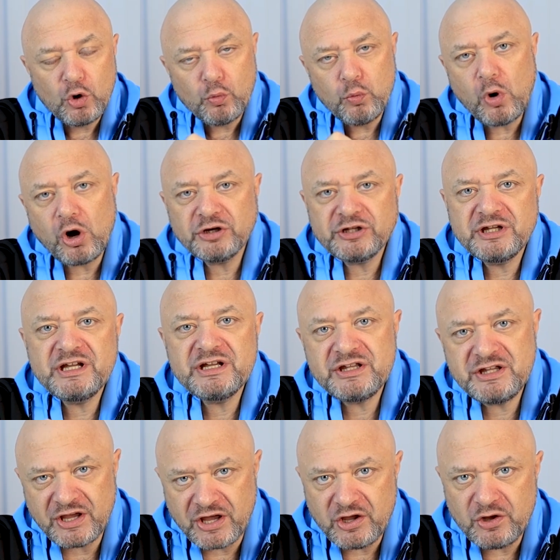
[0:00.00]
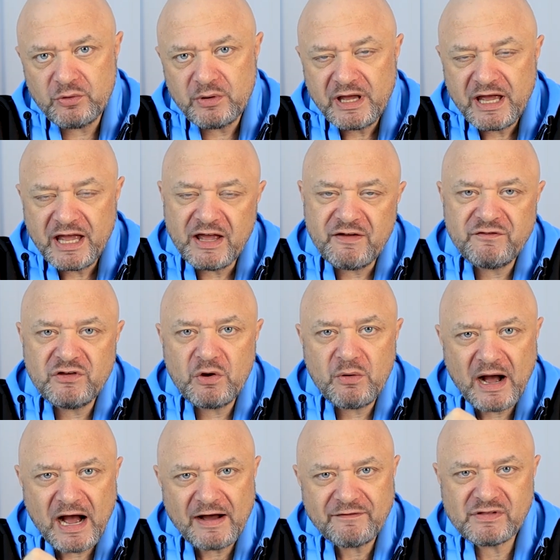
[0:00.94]
What do you do if you
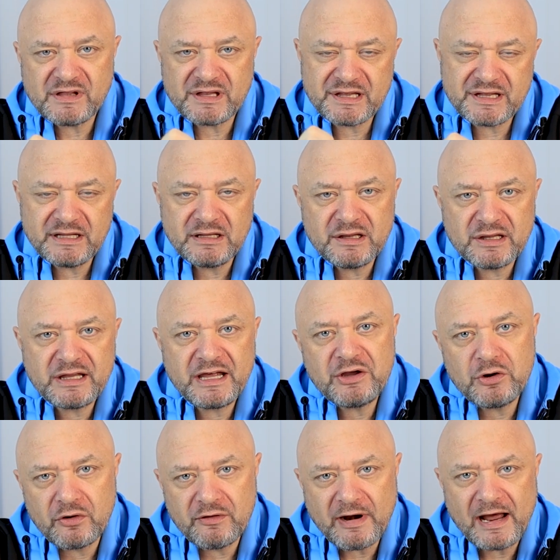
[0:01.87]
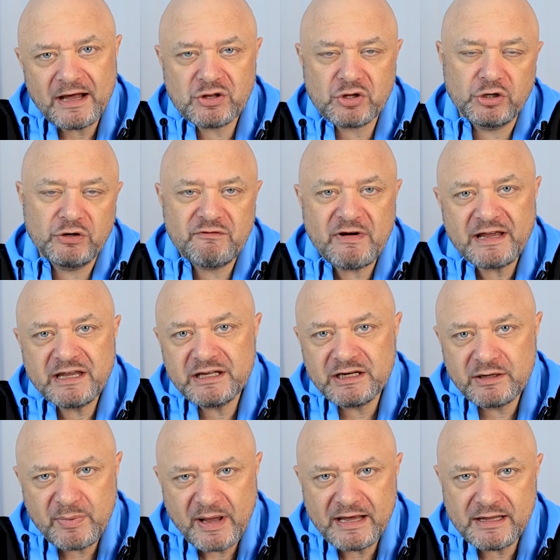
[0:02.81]
have to still see your ex on a
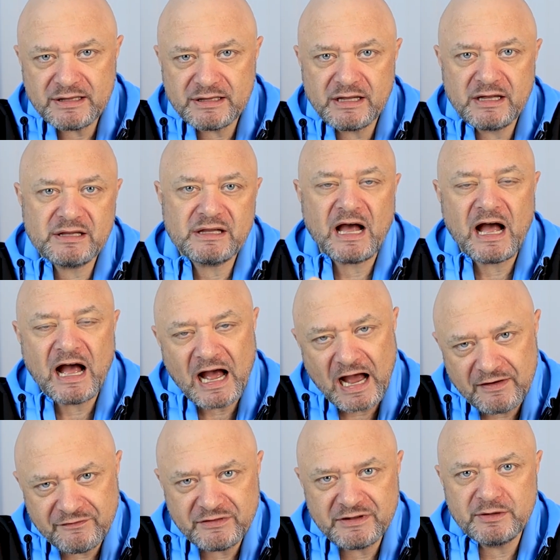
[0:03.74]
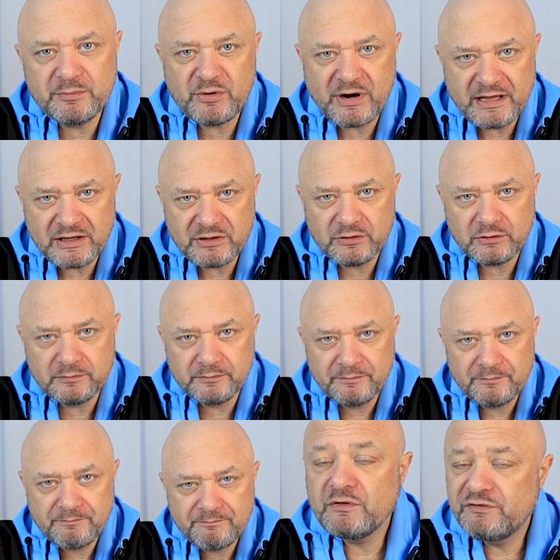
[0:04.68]
regular basis after the breakup?
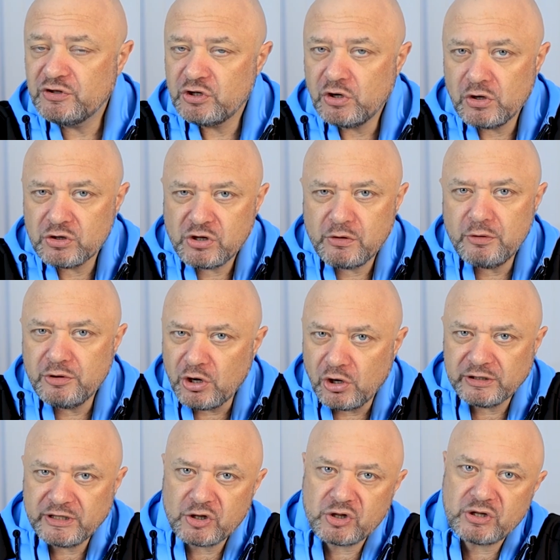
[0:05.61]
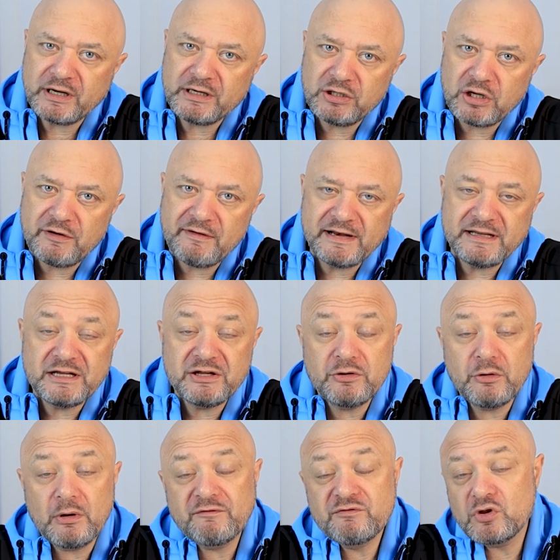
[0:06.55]
So for those of you who know this channel already, you
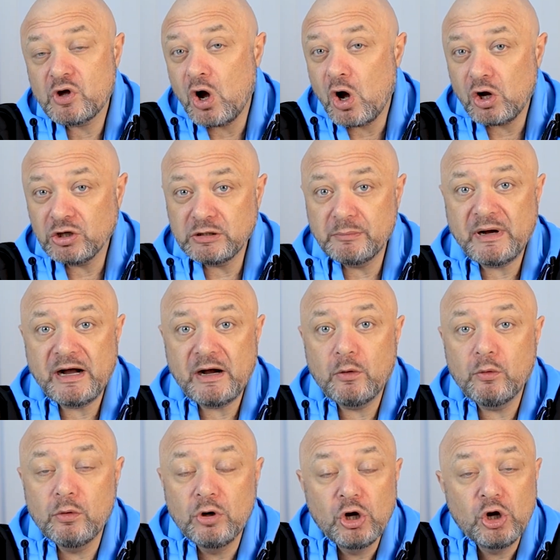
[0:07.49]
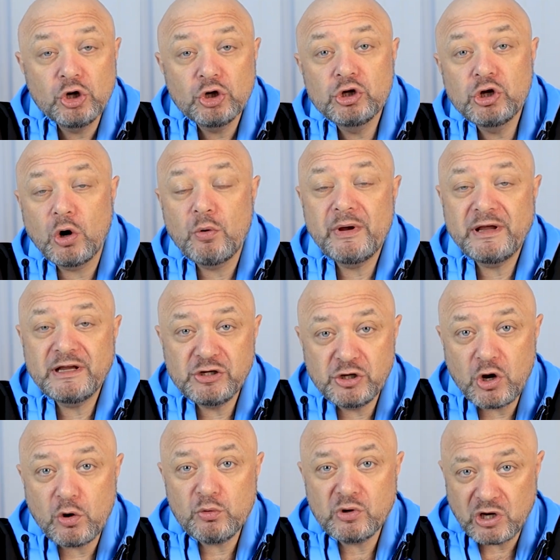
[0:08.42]
know I've talked about going
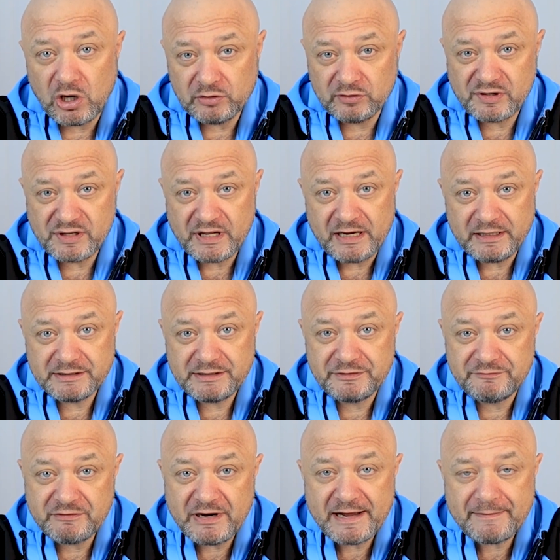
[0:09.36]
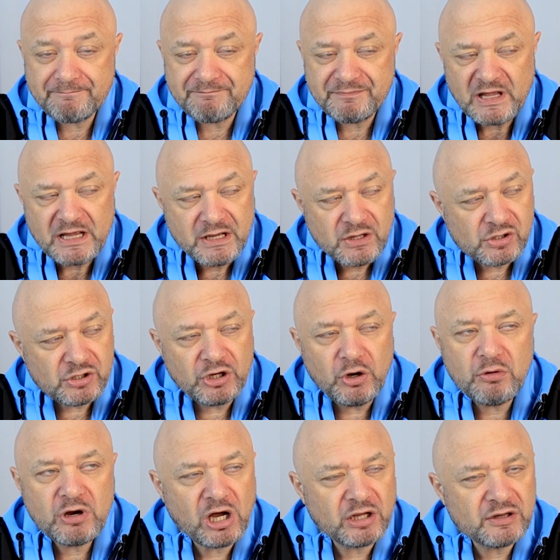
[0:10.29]
no contact, right? So
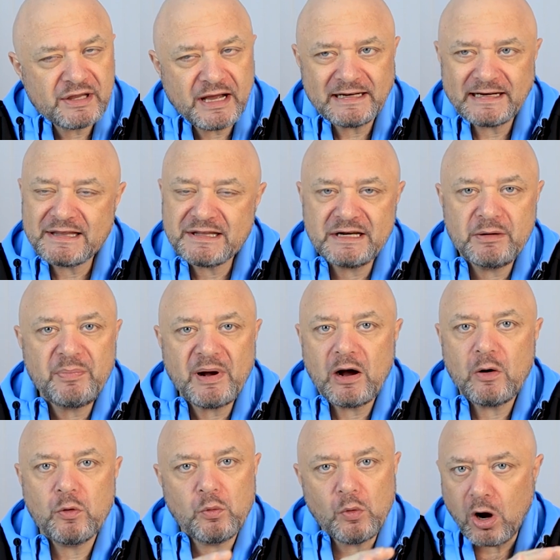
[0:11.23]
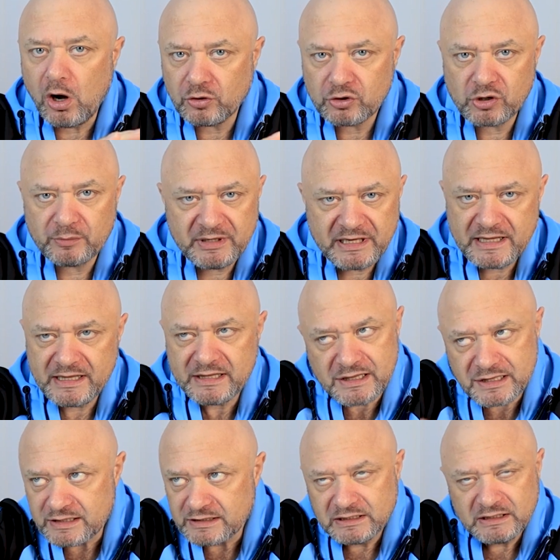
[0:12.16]
no contact isn't about what some of
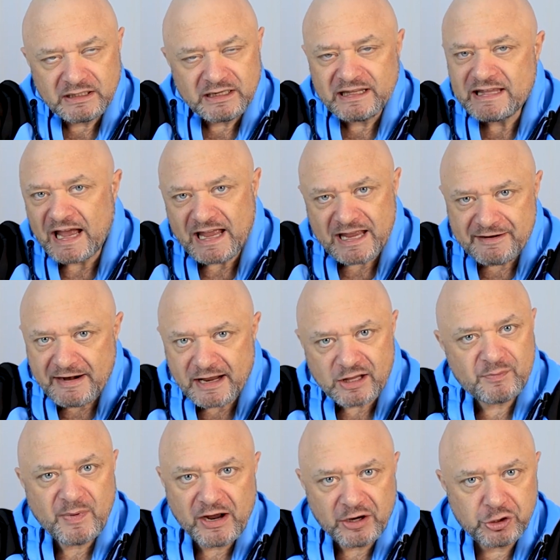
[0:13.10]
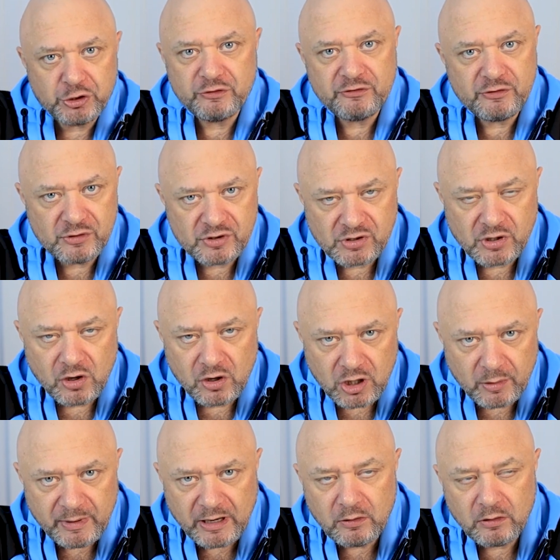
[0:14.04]
these get your ex back gurus
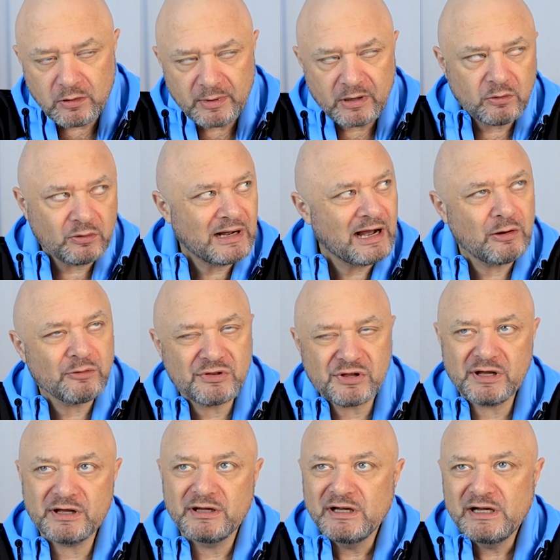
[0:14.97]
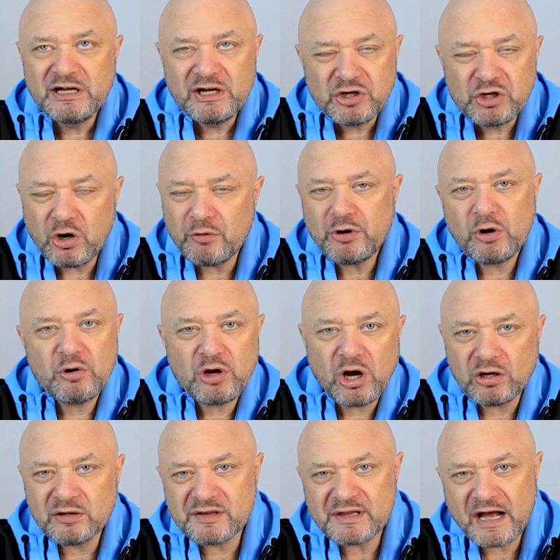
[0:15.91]
talk about how to go no
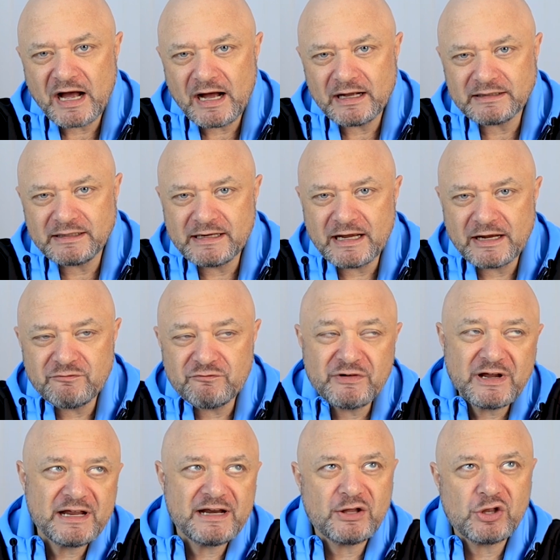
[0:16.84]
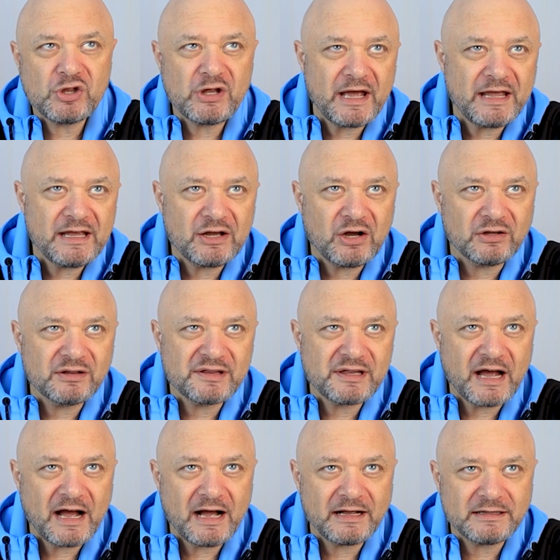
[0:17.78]
contact and then reinitiate
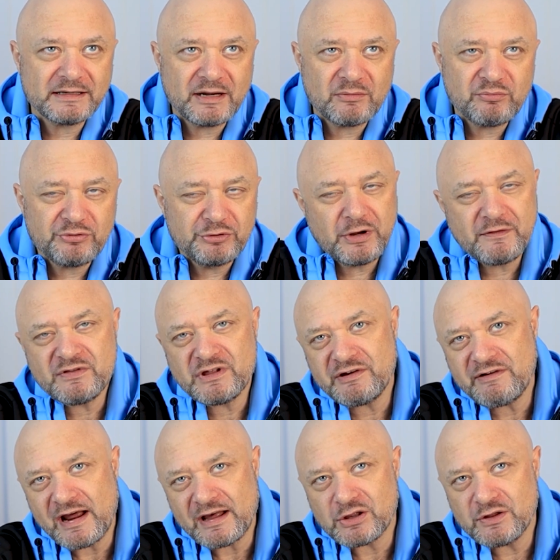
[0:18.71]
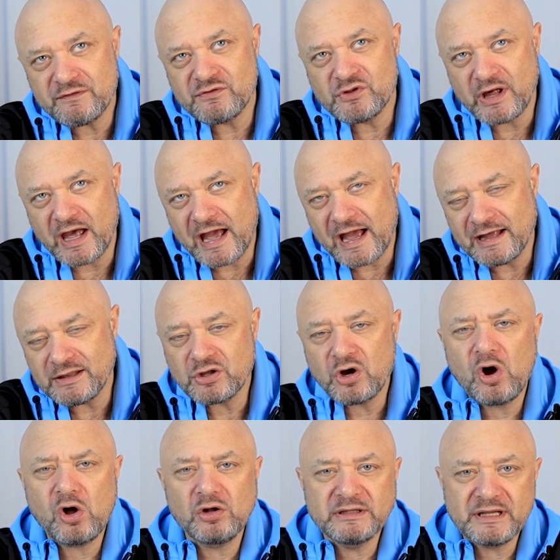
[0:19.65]
contact and then prove to your ex you've changed,
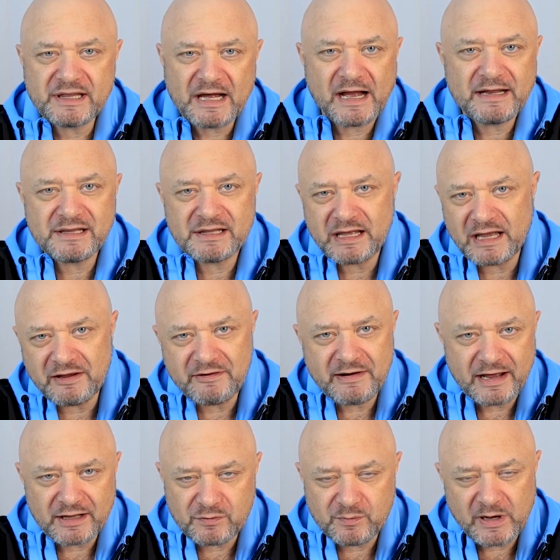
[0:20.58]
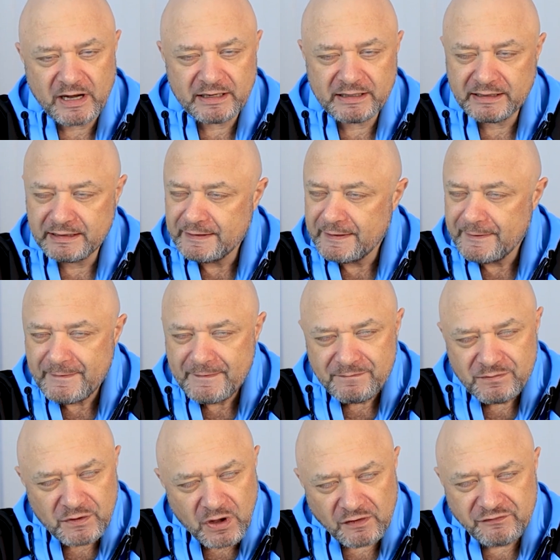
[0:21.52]
all designed to get your ex back.
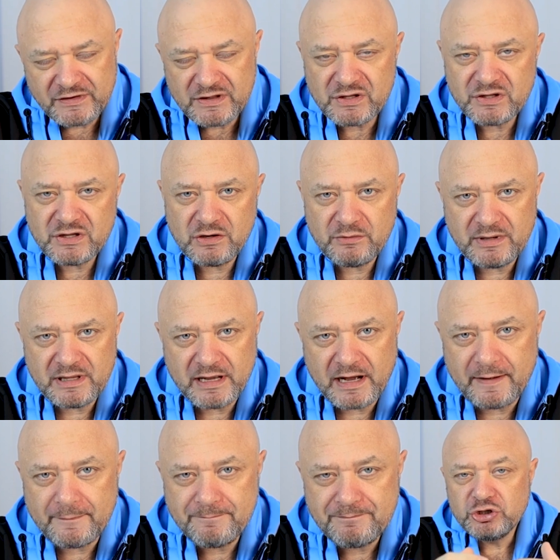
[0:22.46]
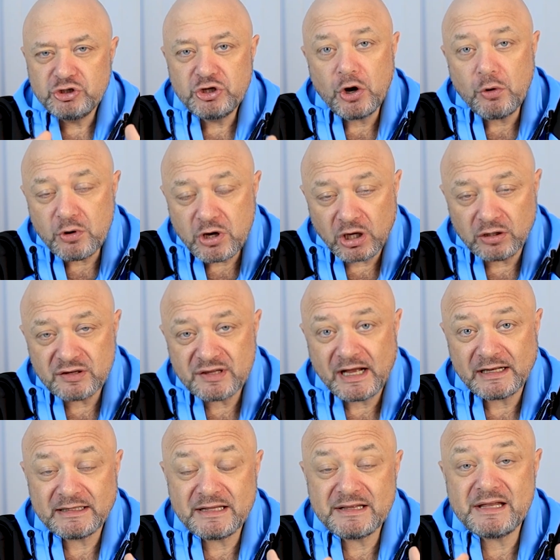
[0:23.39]
Nothing to do with that. No
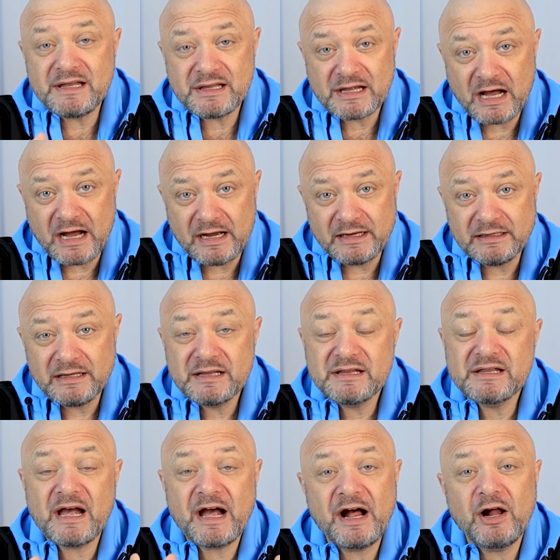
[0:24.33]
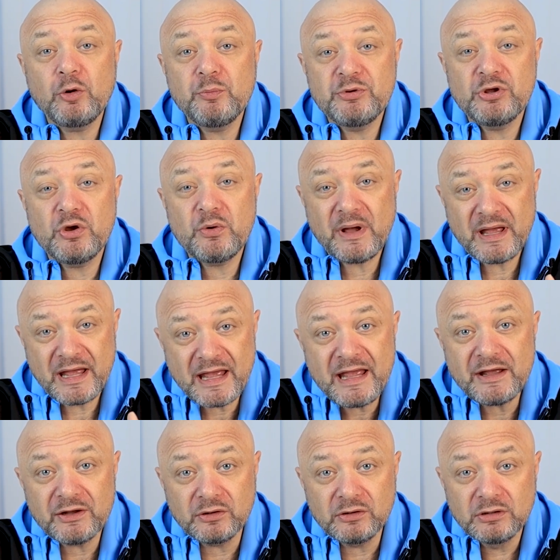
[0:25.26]
contact is designed to help you
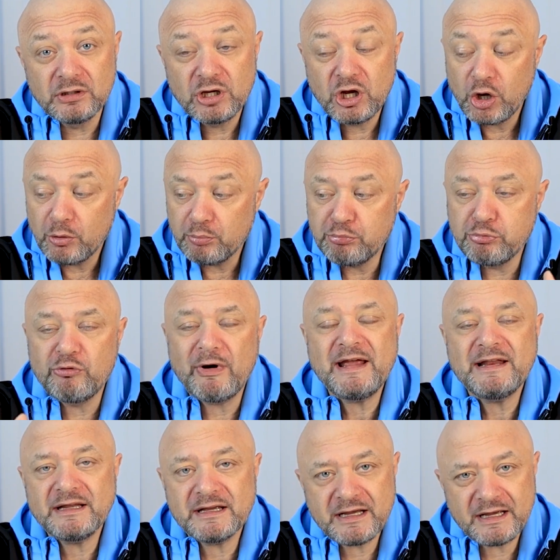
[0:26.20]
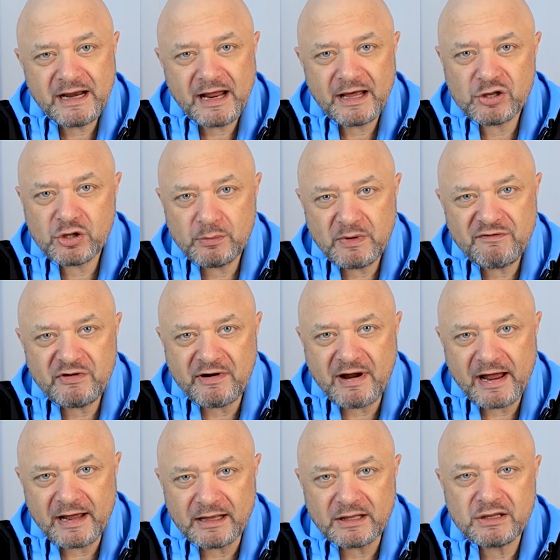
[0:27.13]
heal, break the connection with your
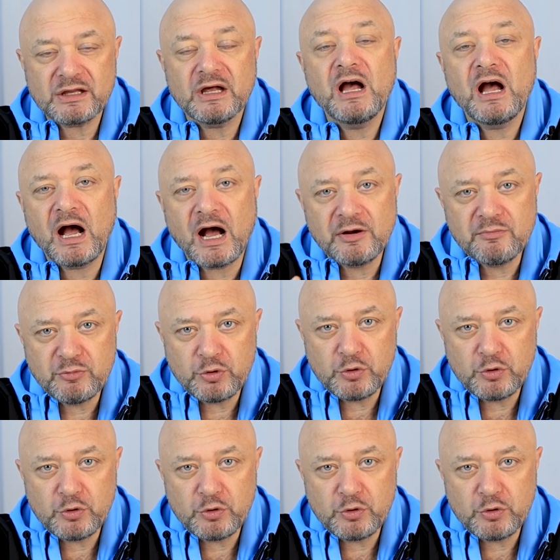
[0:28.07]
ex and